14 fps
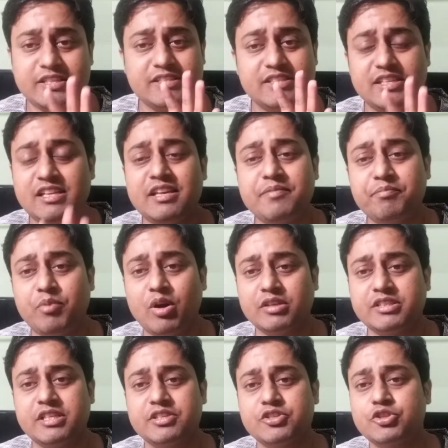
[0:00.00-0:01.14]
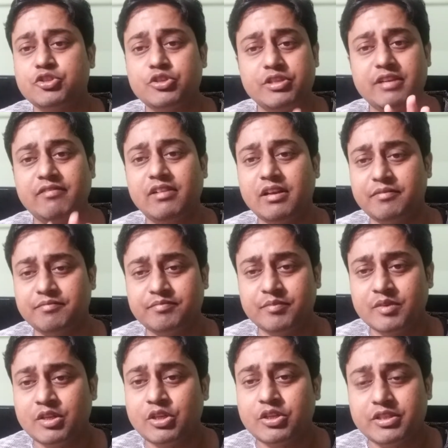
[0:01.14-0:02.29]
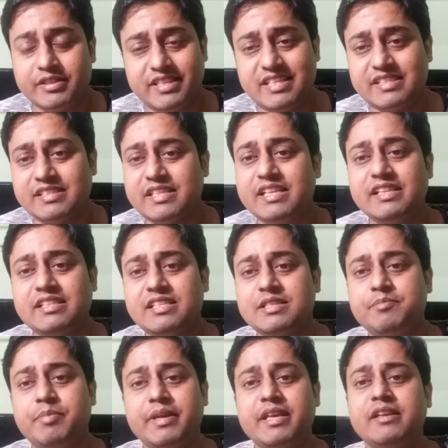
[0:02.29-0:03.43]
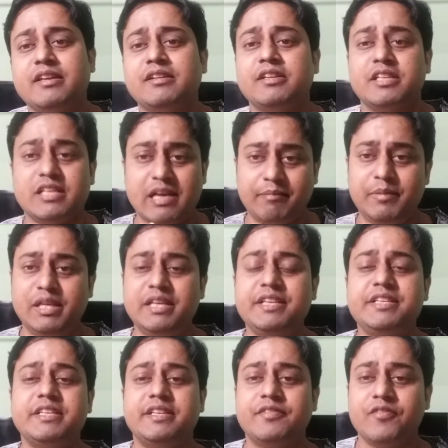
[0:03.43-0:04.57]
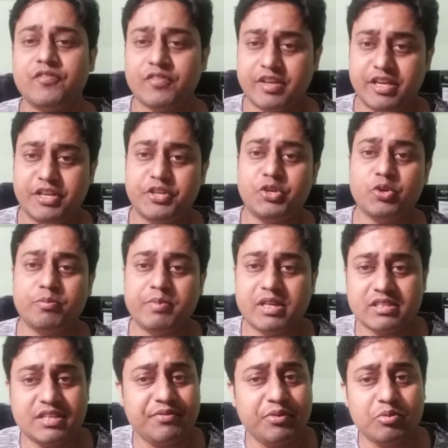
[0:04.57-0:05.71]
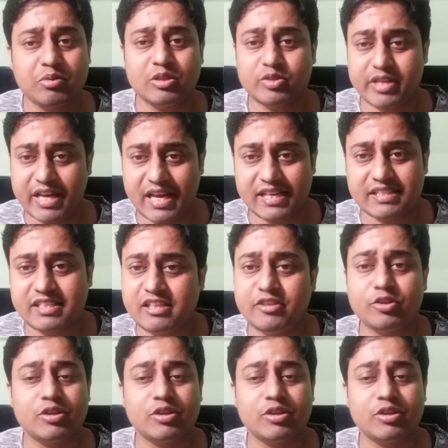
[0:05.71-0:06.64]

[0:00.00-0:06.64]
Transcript: really important to develop this English speaking ability in you, because if you want to excel in your